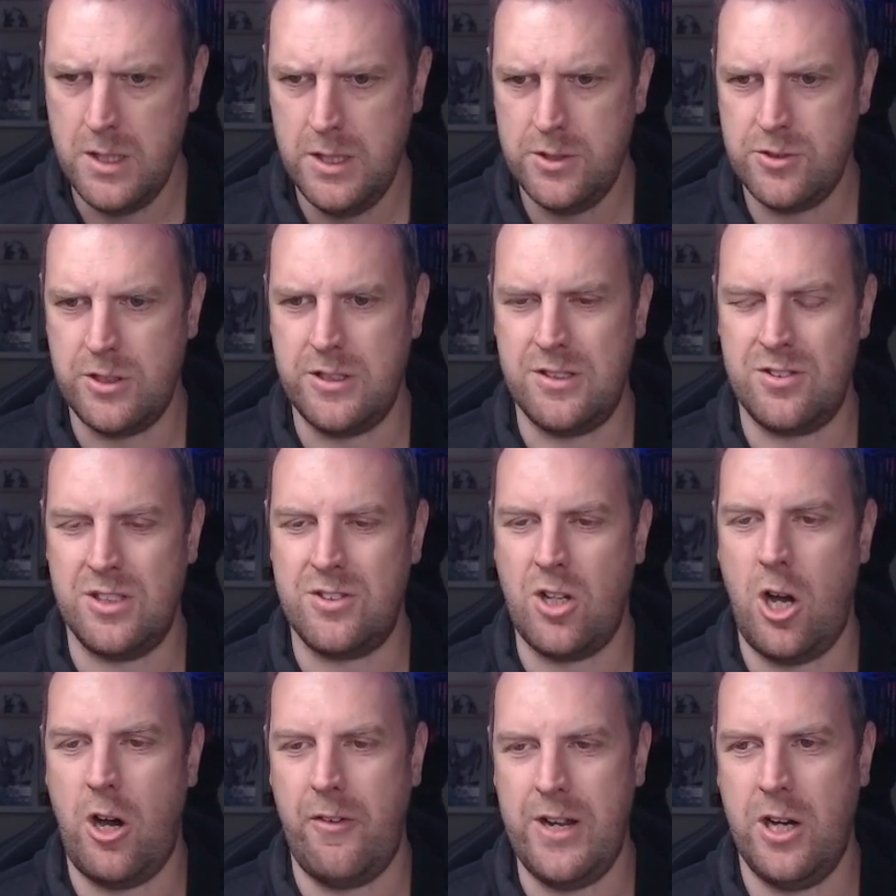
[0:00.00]
So the
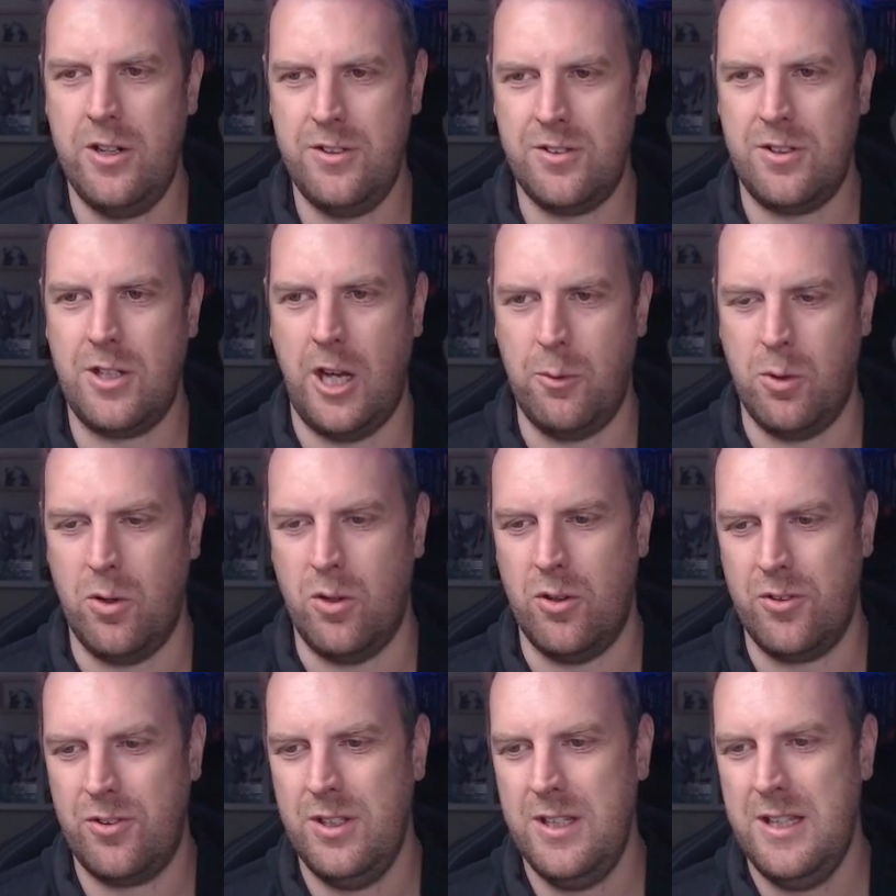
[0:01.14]
Skitarii Hunter
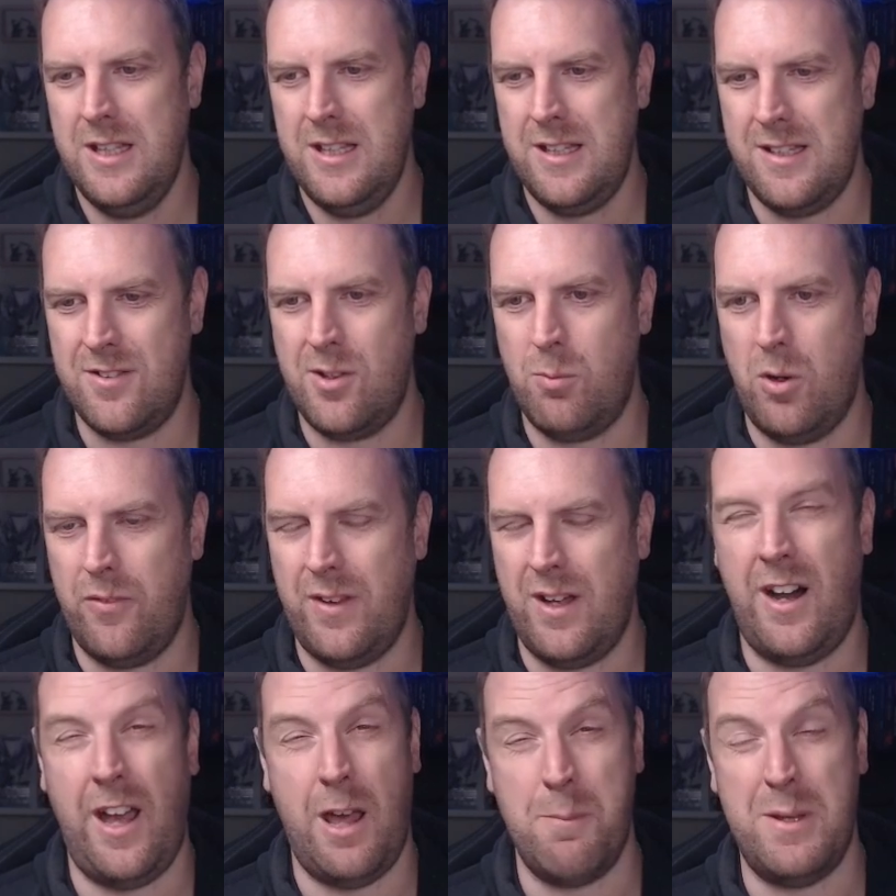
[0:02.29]
cohort is the one that
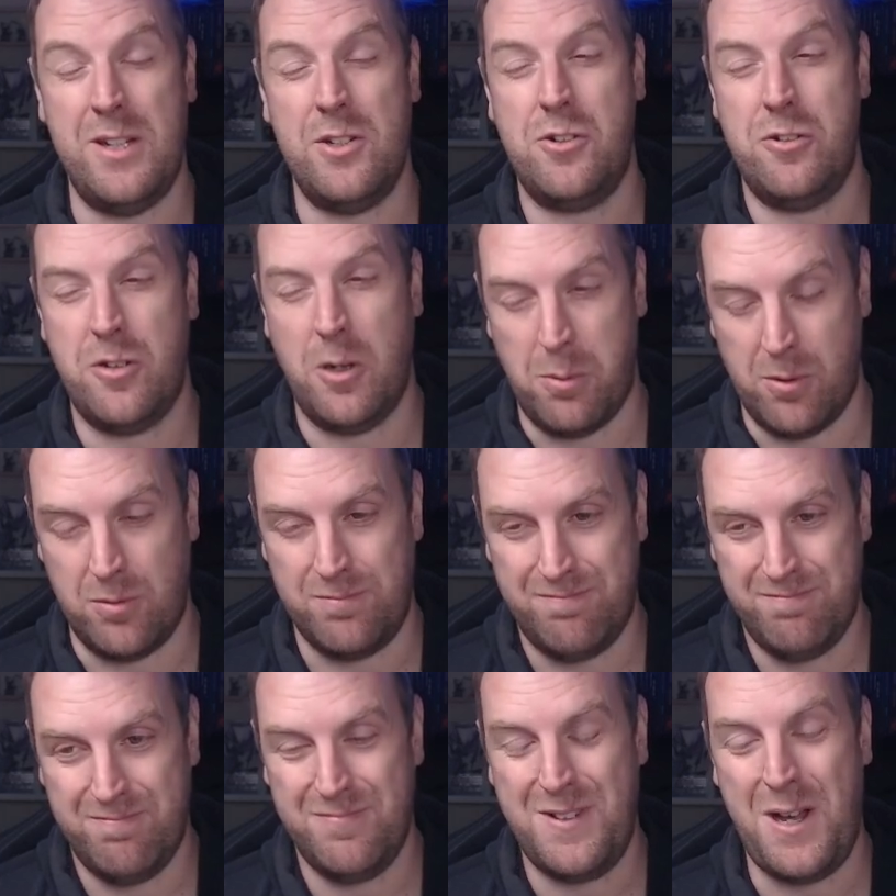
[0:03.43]
I am in trouble
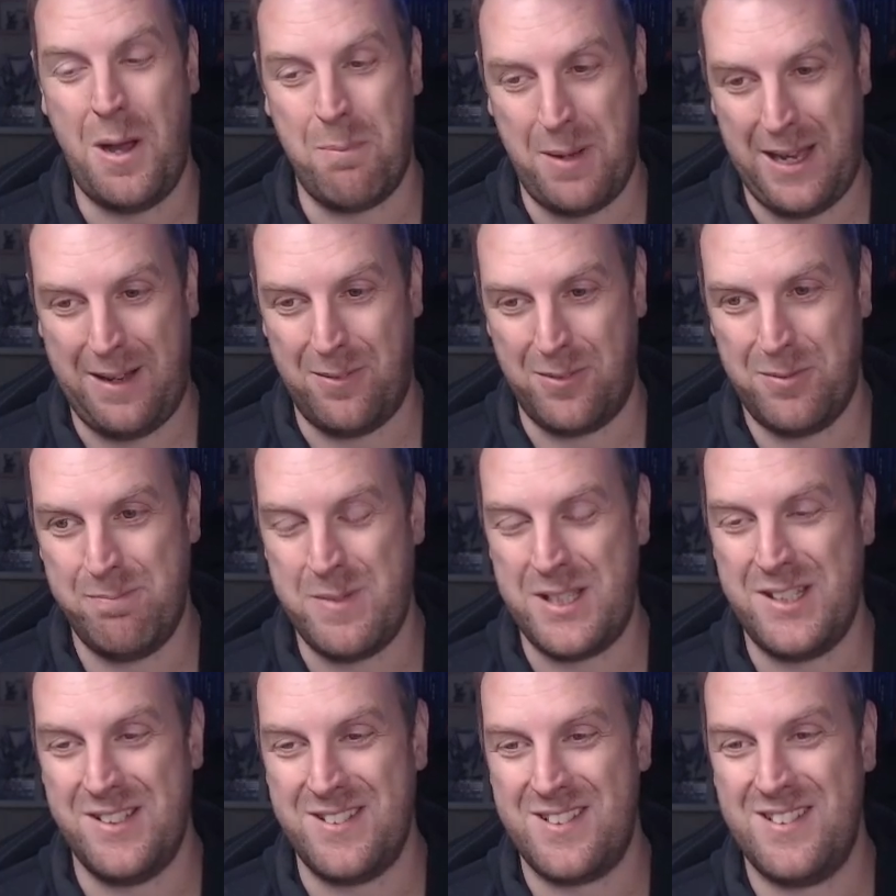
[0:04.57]
about,
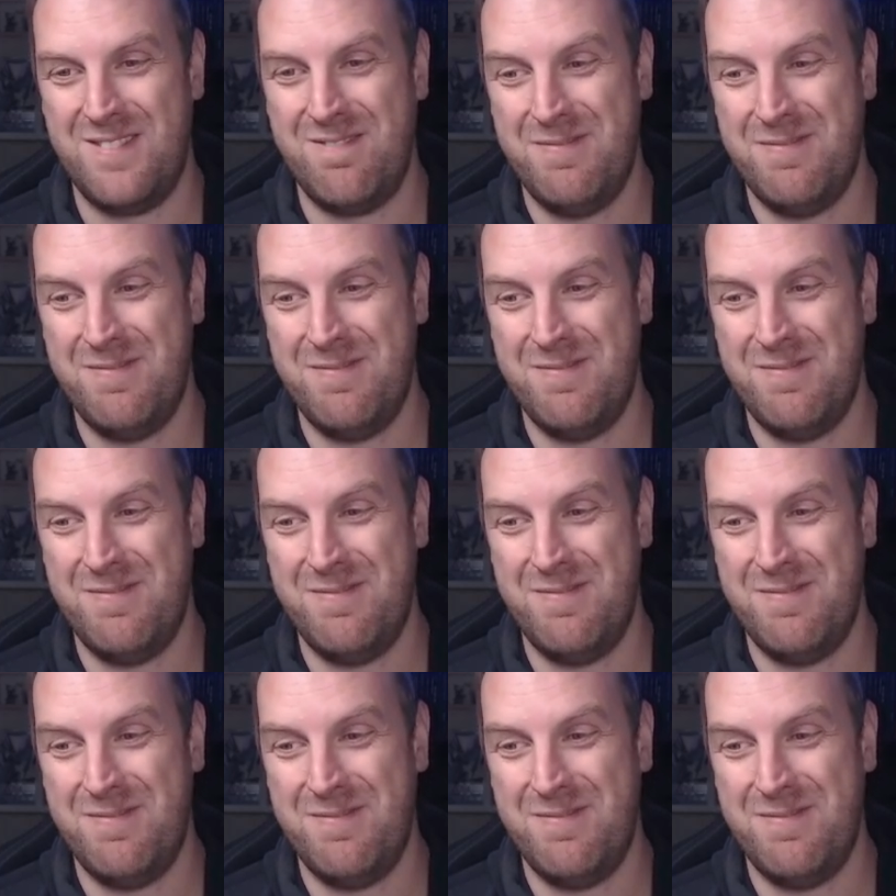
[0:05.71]
because